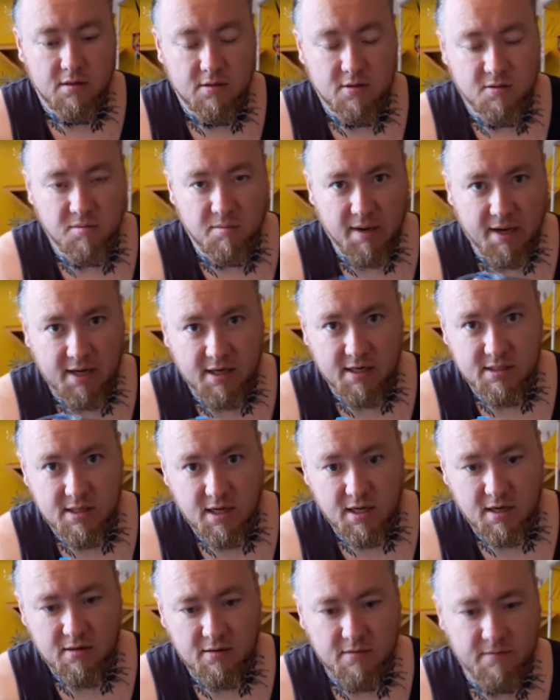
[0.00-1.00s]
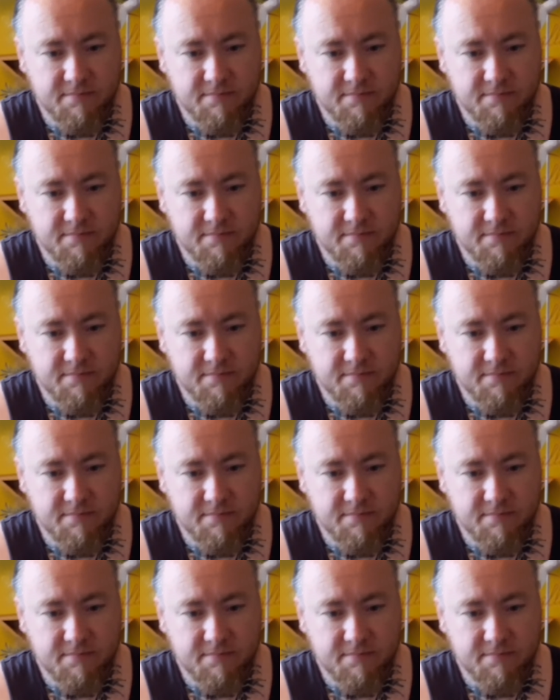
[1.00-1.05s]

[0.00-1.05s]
I'll be back in a second.